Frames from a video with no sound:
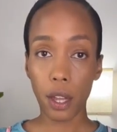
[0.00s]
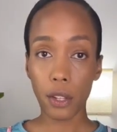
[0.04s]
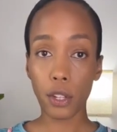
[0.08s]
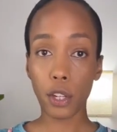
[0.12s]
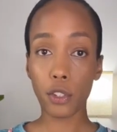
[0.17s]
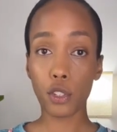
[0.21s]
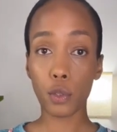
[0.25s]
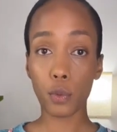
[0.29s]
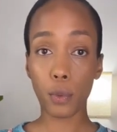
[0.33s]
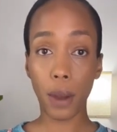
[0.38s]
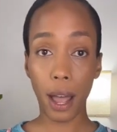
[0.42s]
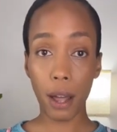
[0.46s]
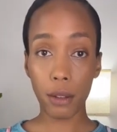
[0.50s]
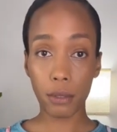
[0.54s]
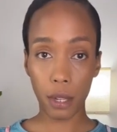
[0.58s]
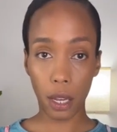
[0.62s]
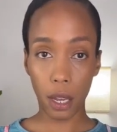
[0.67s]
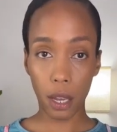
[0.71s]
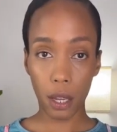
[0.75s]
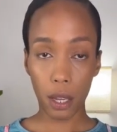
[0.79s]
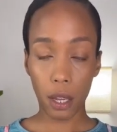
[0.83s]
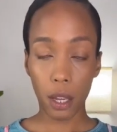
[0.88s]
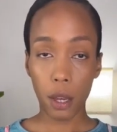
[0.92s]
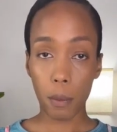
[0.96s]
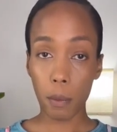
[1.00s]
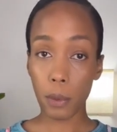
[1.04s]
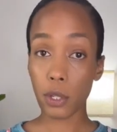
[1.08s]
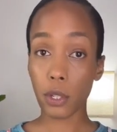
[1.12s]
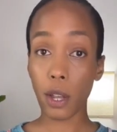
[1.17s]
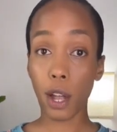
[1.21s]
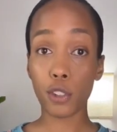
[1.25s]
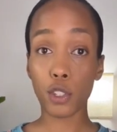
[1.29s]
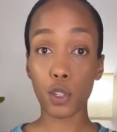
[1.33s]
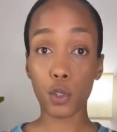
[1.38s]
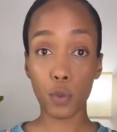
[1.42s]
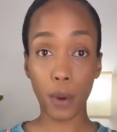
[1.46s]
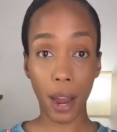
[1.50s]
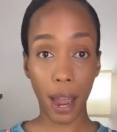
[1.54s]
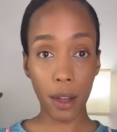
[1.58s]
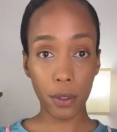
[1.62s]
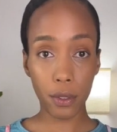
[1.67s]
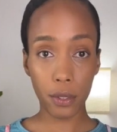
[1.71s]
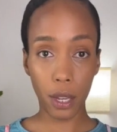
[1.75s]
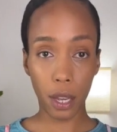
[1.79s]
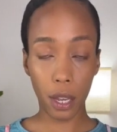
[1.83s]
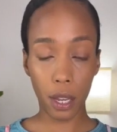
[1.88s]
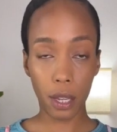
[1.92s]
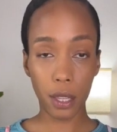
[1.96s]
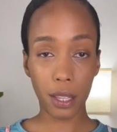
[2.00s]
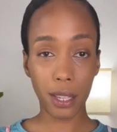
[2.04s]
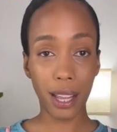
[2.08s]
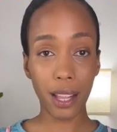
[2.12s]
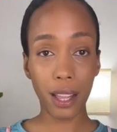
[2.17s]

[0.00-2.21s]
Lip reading: Touch around it. Massage around it.